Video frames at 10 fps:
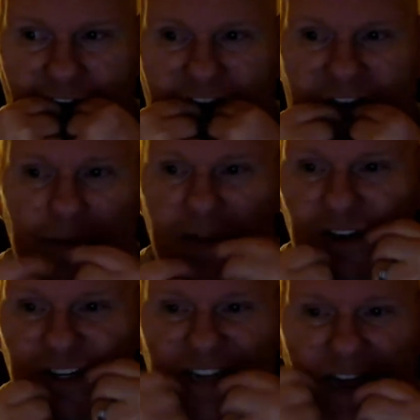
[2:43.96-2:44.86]
I mean,
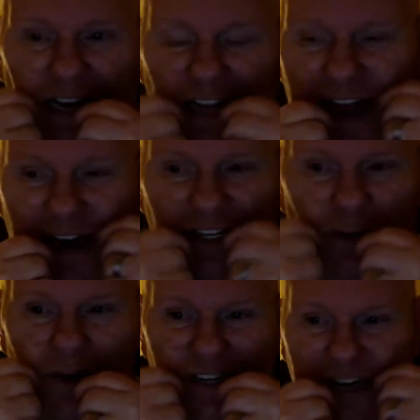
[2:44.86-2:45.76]
there's not a lot of
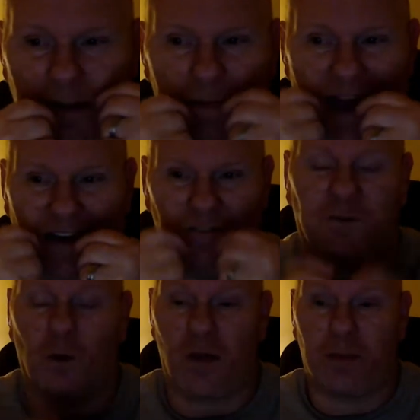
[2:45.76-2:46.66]
twisting back and
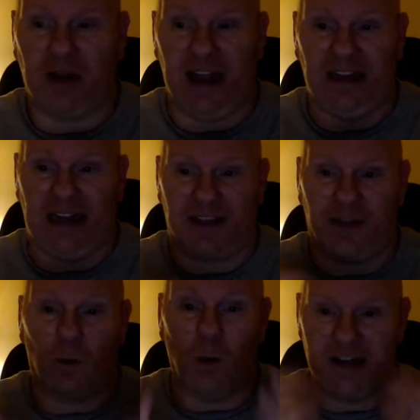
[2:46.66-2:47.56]
forth play like there
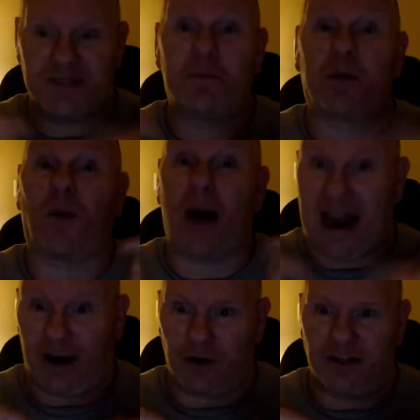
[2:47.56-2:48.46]
was
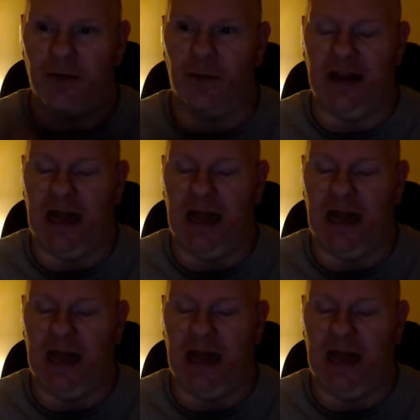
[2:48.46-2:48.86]
prior to the reline.